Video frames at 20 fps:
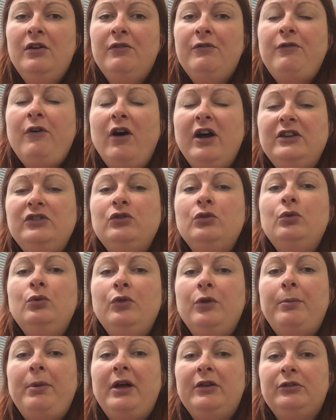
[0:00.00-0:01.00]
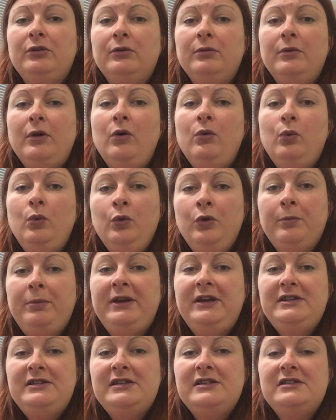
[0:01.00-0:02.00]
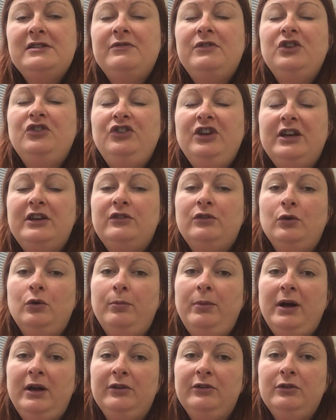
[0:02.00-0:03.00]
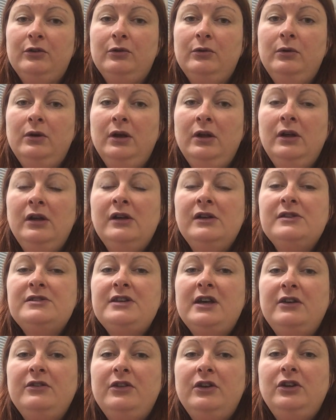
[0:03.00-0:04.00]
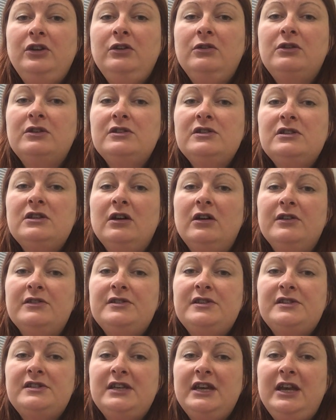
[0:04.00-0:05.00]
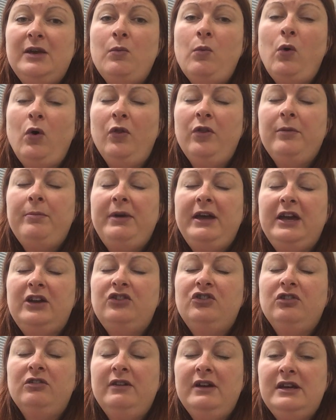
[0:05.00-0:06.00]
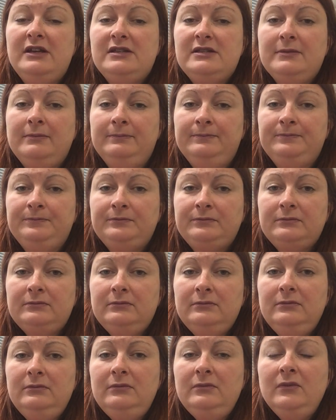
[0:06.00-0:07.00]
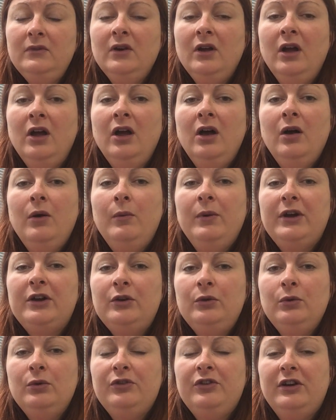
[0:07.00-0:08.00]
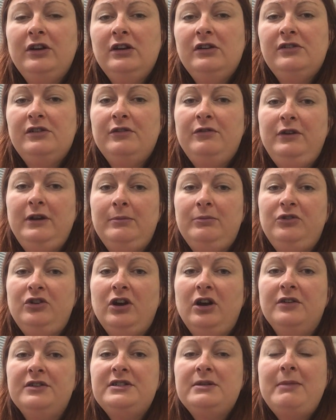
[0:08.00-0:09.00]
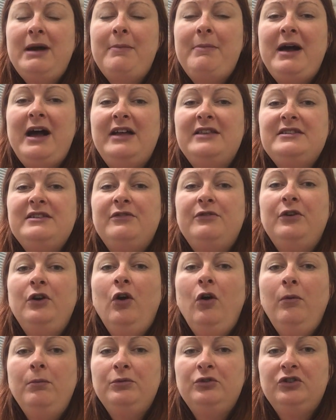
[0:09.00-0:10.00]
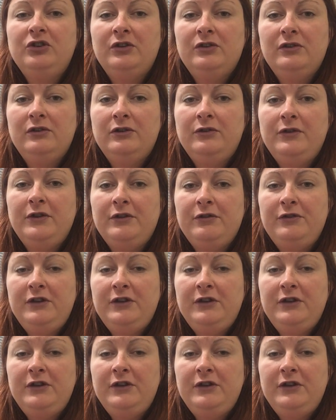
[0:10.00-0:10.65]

find all the pieces of the jigsaw puzzle so that you can start to see what the picture is. We can also use the flip chart to map out different options for the